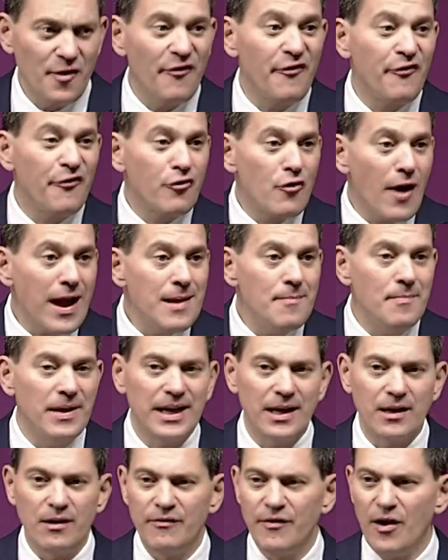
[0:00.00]
the
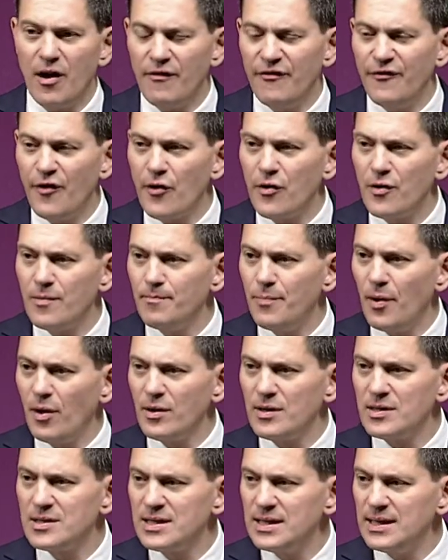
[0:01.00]
framing of our foreign
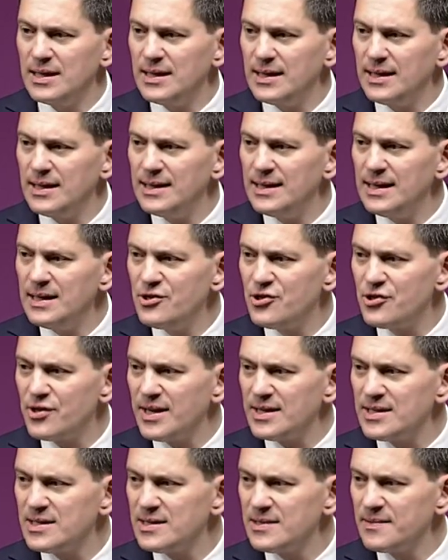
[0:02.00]
policy
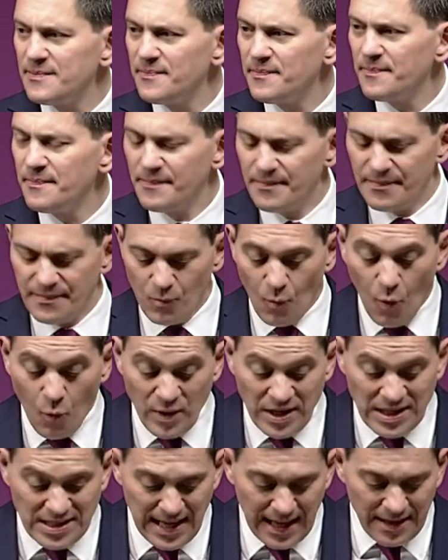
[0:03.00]
interests,
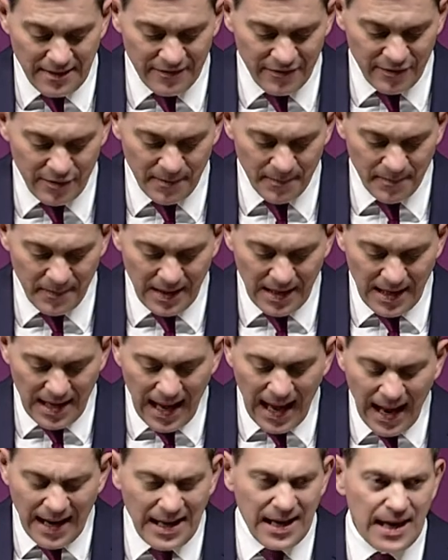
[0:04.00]
what we stand for.
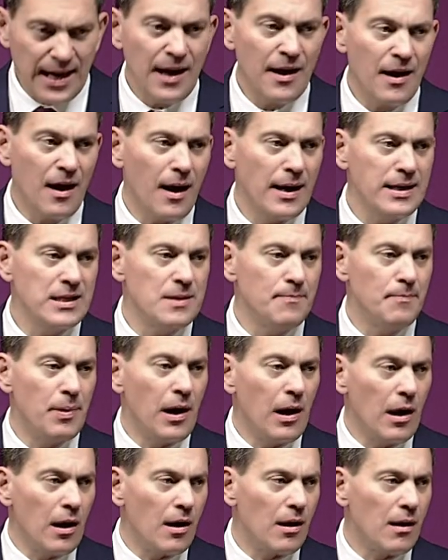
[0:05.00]
And here I
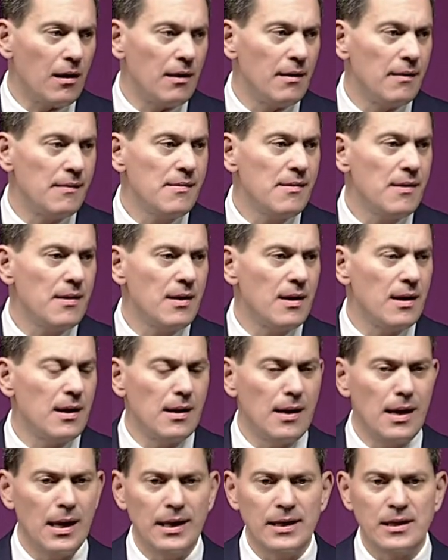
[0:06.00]
depart
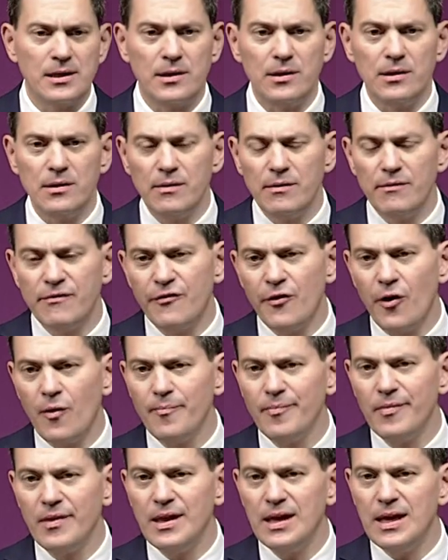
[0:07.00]
uh, a little
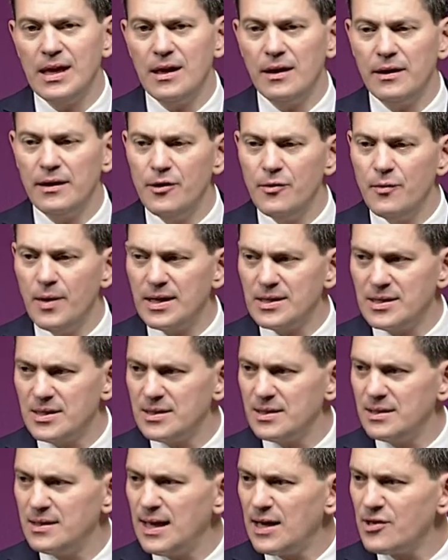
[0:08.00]
from the
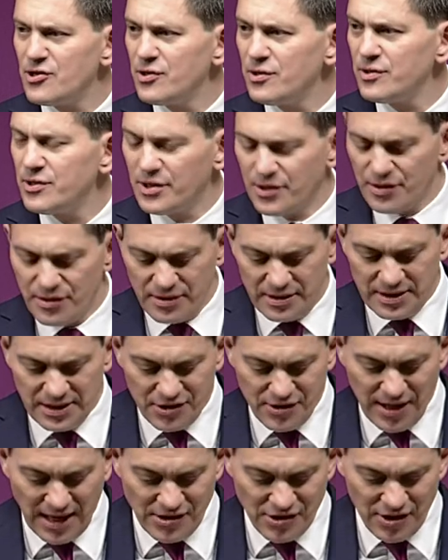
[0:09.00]
US national
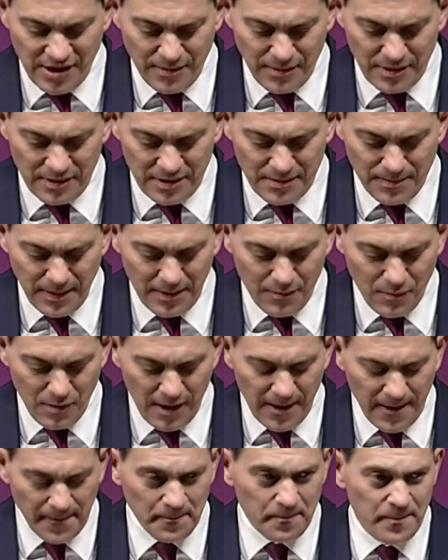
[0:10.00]
security strategy, and I want to explain
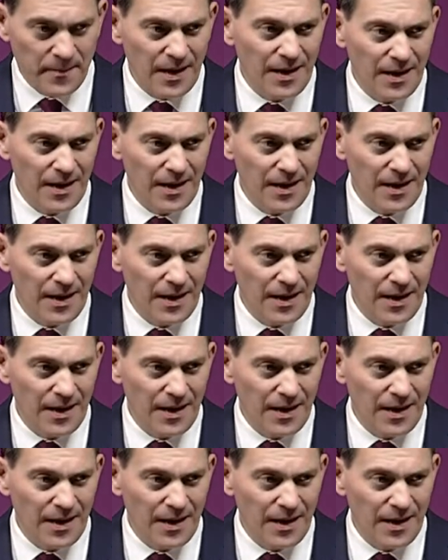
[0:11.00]
why.